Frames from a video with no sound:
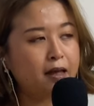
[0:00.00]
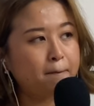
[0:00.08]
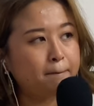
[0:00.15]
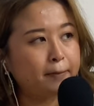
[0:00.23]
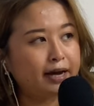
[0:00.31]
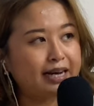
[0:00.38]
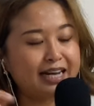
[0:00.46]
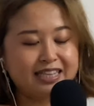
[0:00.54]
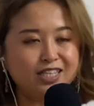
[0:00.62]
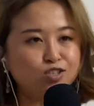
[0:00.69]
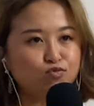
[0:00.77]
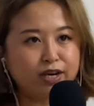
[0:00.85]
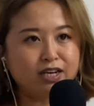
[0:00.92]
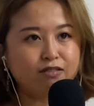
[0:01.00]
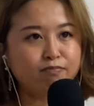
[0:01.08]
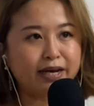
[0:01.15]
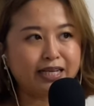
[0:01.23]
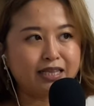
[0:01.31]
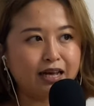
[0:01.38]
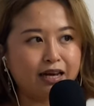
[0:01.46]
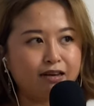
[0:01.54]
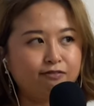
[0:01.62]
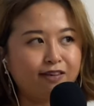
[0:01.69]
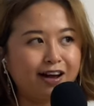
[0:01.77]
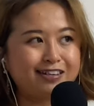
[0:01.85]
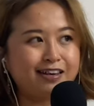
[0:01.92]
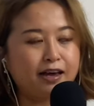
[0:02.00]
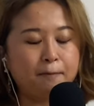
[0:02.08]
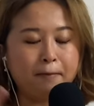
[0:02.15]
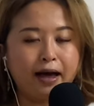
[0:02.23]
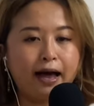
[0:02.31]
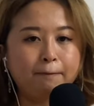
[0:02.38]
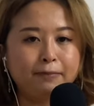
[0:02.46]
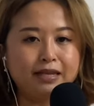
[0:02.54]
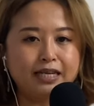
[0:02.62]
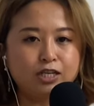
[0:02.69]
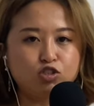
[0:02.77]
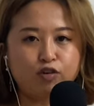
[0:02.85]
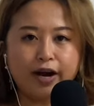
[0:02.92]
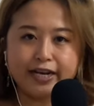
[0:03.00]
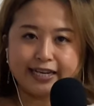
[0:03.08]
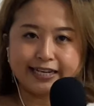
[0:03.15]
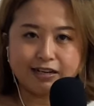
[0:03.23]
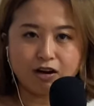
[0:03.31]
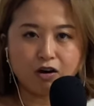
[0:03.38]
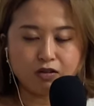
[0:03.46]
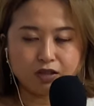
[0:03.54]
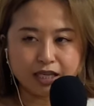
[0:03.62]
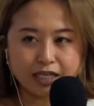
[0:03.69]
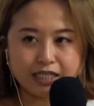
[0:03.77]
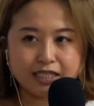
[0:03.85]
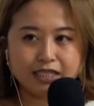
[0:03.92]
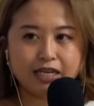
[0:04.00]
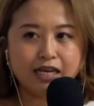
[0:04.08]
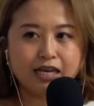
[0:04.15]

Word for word: But at this rate of my life, I am happily tracking all these